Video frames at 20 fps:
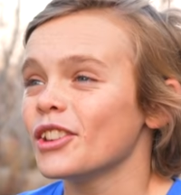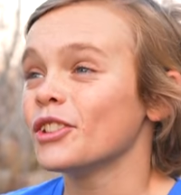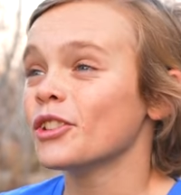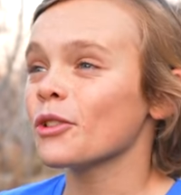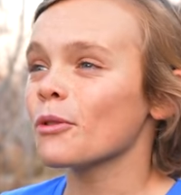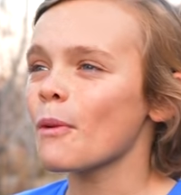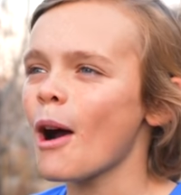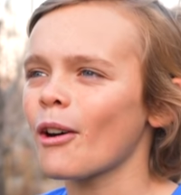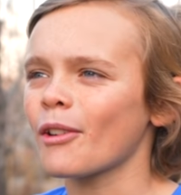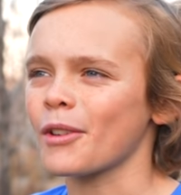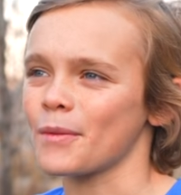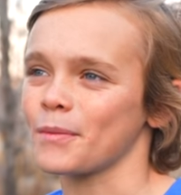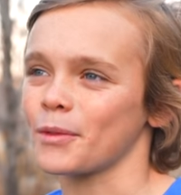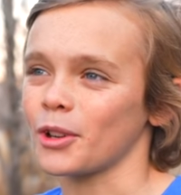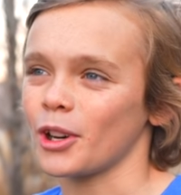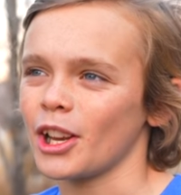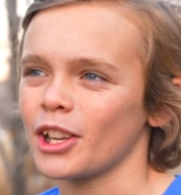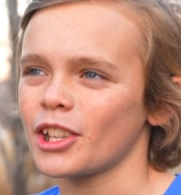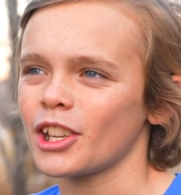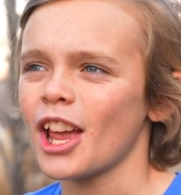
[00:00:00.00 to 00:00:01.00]
You're welcome,
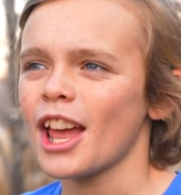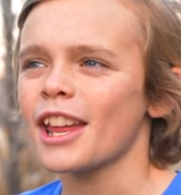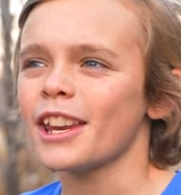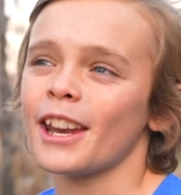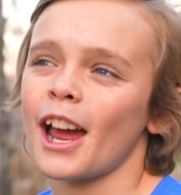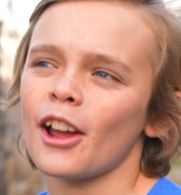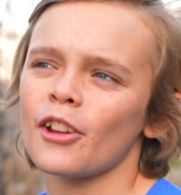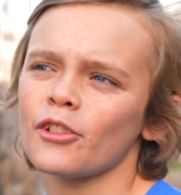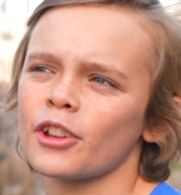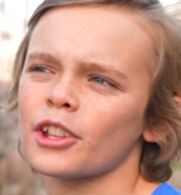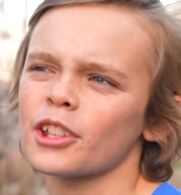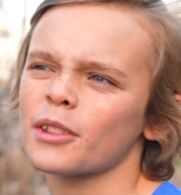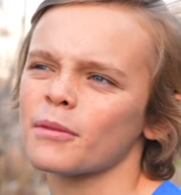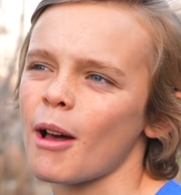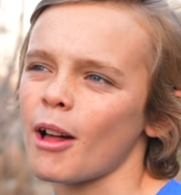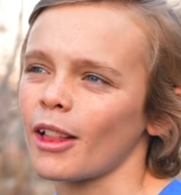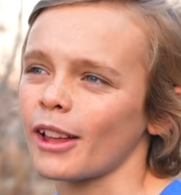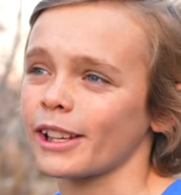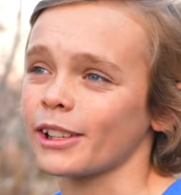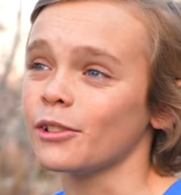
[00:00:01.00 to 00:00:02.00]
Grinch. Now you can
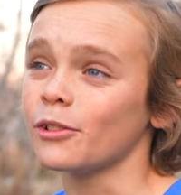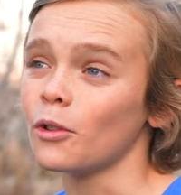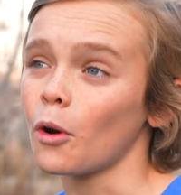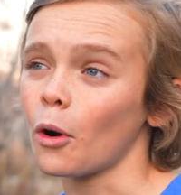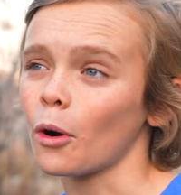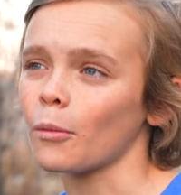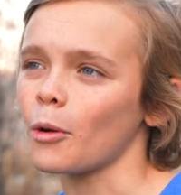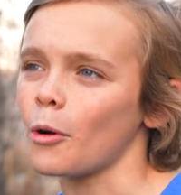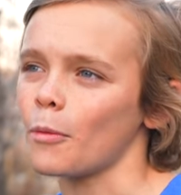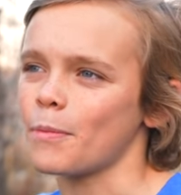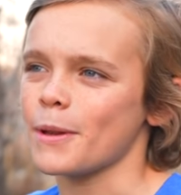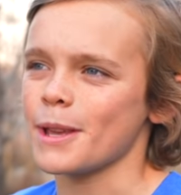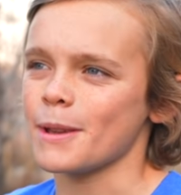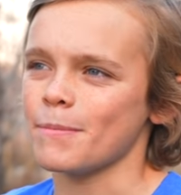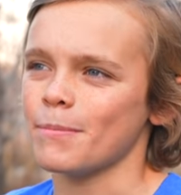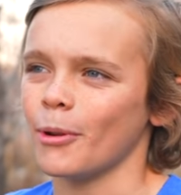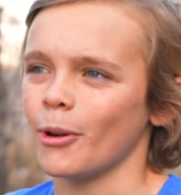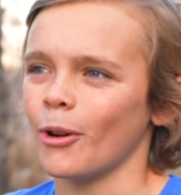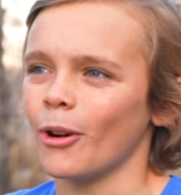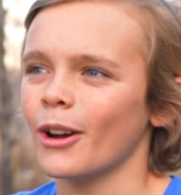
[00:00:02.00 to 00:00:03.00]
smell like normal
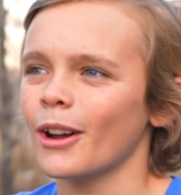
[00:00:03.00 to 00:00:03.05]
people